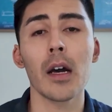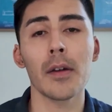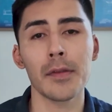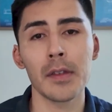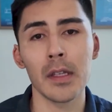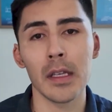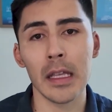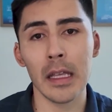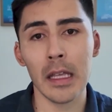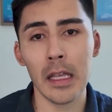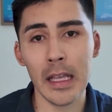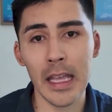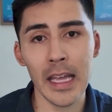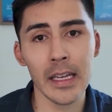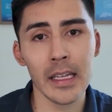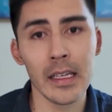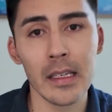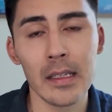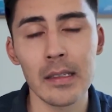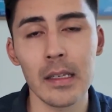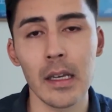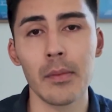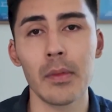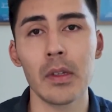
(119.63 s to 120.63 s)
after
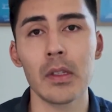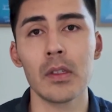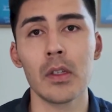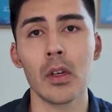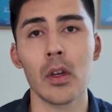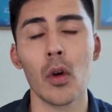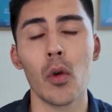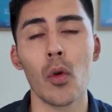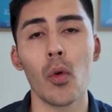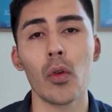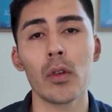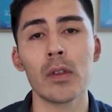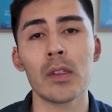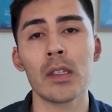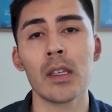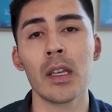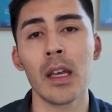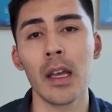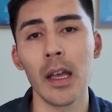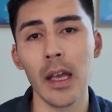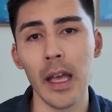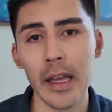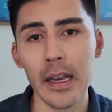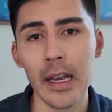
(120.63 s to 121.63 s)
getting summoned to
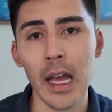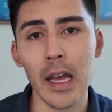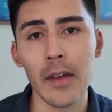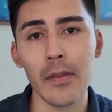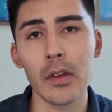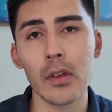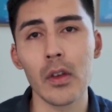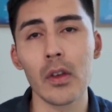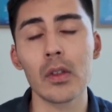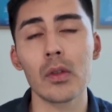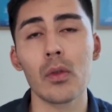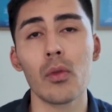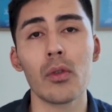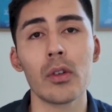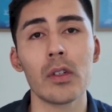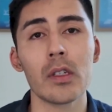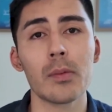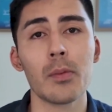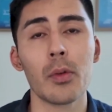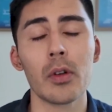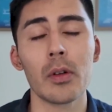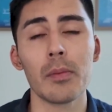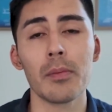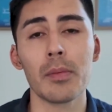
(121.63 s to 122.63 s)
court and having those
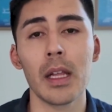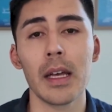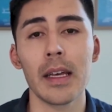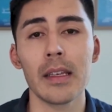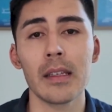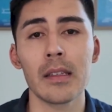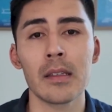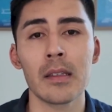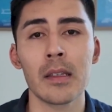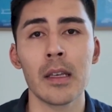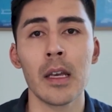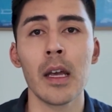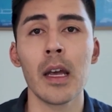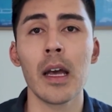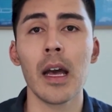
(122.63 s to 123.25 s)
orders put in place,